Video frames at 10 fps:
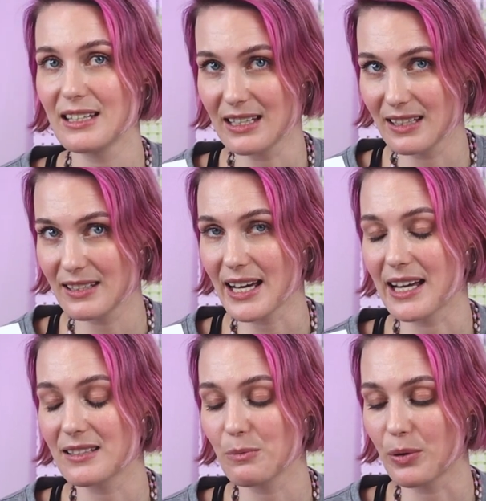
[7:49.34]
is
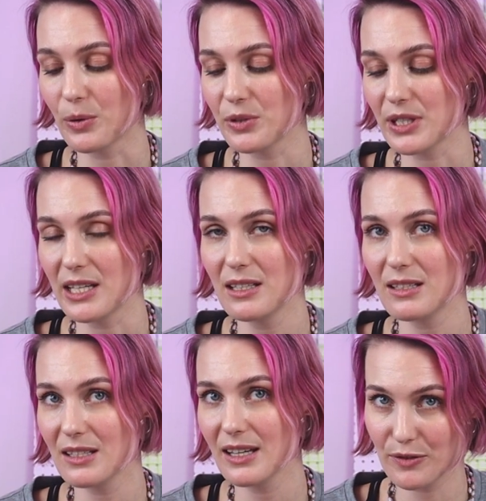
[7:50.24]
as
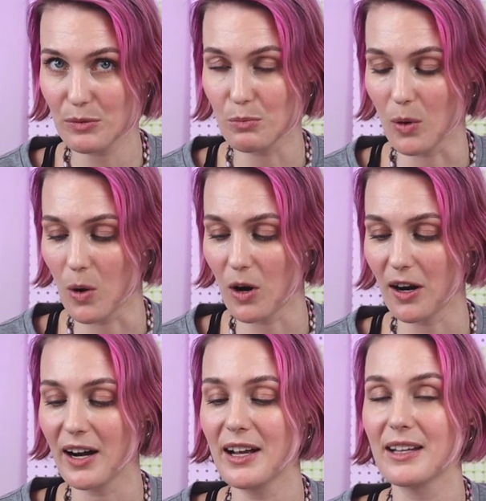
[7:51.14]
important, if not more,